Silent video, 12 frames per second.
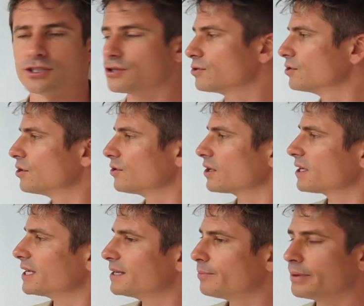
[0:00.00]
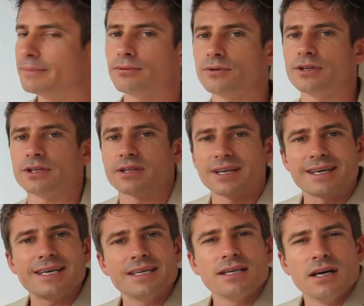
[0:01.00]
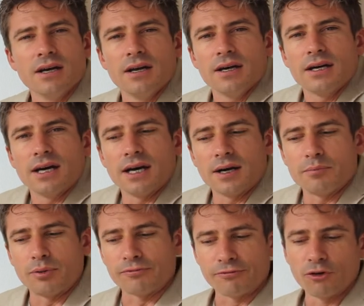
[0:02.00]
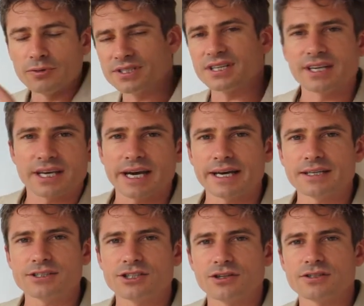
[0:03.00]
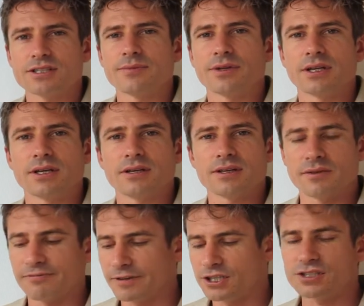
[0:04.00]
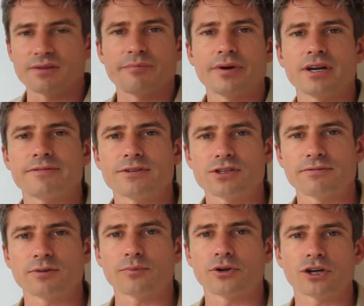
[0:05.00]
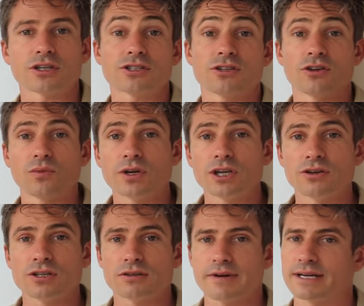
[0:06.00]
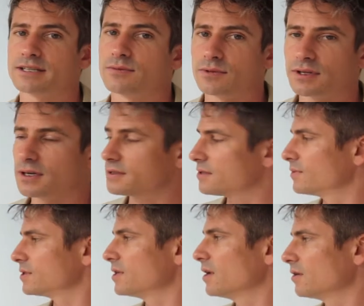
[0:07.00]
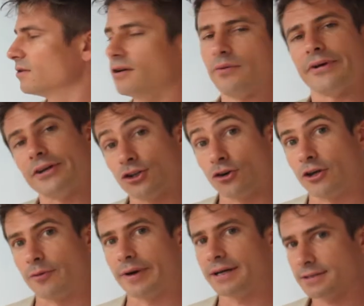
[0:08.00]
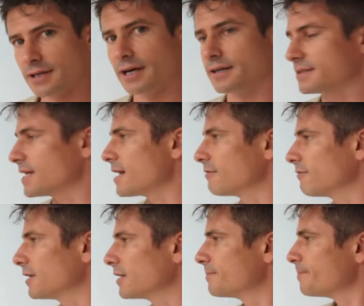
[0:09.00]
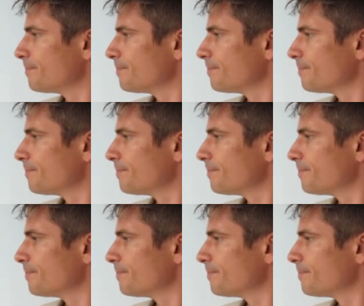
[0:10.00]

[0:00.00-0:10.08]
So you know the key people, the key performance indicators, you know, some of the features and benefits of the product, so that when you're interacting with customers, you know what you're talking about. It's kind of standard here.